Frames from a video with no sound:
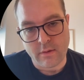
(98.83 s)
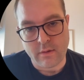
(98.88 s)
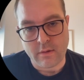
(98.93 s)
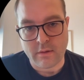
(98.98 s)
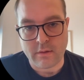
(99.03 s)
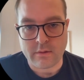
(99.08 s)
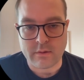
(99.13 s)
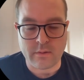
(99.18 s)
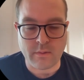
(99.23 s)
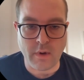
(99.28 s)

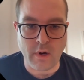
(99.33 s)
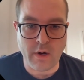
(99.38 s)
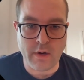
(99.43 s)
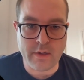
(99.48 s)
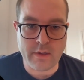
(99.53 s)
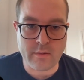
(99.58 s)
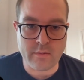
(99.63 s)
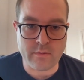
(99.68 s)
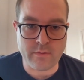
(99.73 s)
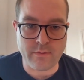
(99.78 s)
So I'm already
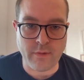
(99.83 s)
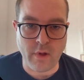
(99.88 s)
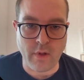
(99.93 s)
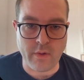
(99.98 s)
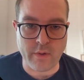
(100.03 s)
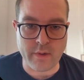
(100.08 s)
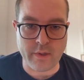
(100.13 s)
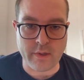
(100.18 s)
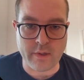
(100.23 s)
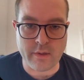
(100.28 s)
in
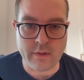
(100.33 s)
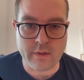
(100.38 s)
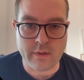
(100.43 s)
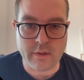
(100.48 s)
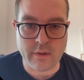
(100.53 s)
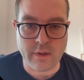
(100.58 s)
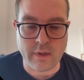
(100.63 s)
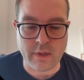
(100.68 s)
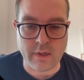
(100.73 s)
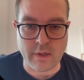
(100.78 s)
following
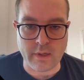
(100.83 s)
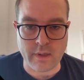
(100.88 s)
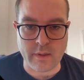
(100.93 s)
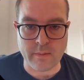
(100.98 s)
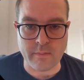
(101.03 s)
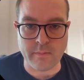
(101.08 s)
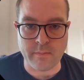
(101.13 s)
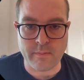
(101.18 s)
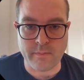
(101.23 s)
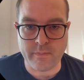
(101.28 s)

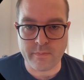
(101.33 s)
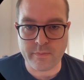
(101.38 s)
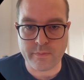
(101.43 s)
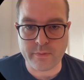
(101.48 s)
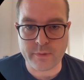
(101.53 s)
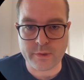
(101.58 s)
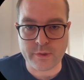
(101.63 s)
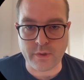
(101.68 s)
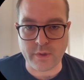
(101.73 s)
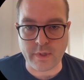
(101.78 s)

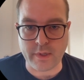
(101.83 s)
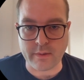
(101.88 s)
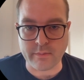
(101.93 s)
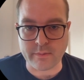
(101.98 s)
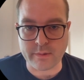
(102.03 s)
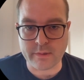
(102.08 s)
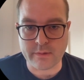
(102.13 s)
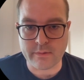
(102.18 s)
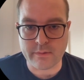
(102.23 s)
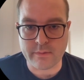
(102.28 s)
show names.